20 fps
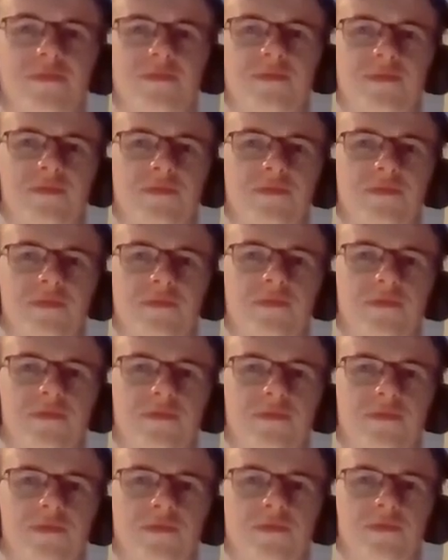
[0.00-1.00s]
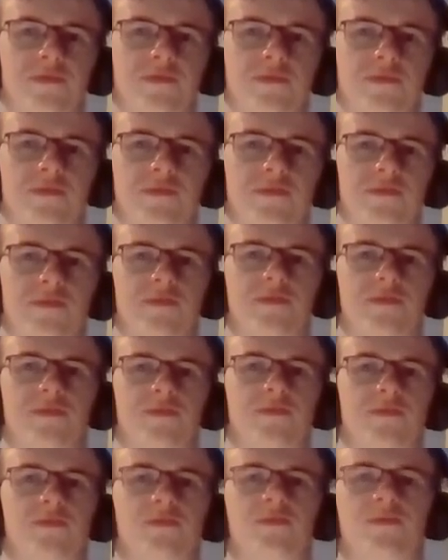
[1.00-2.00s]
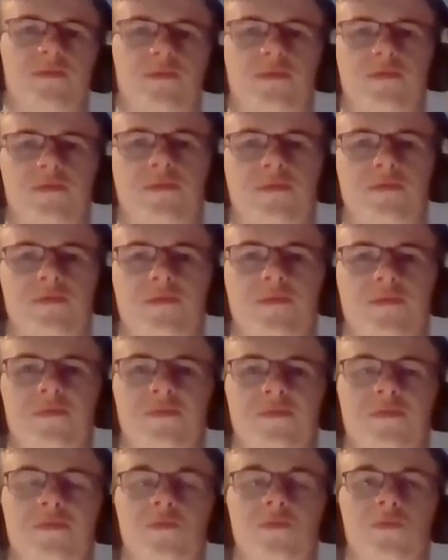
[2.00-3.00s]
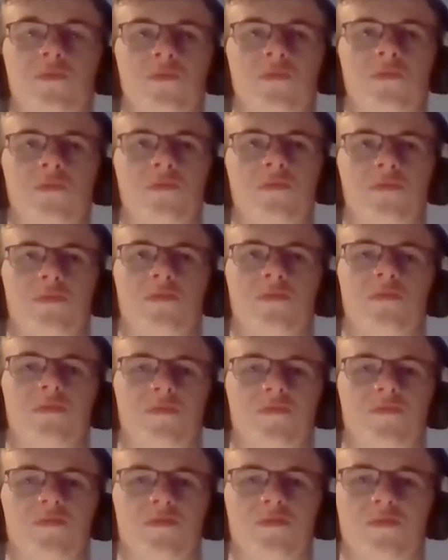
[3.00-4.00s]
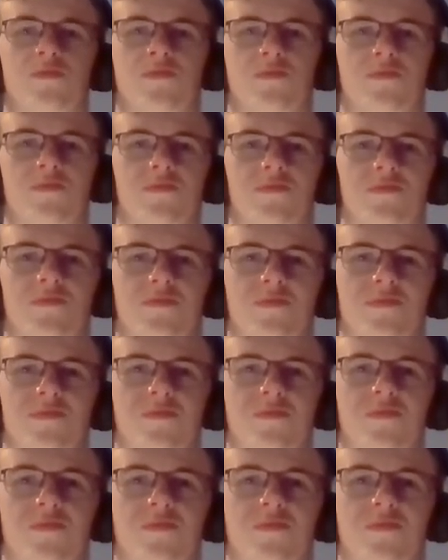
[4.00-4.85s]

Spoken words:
The person shown says nothing.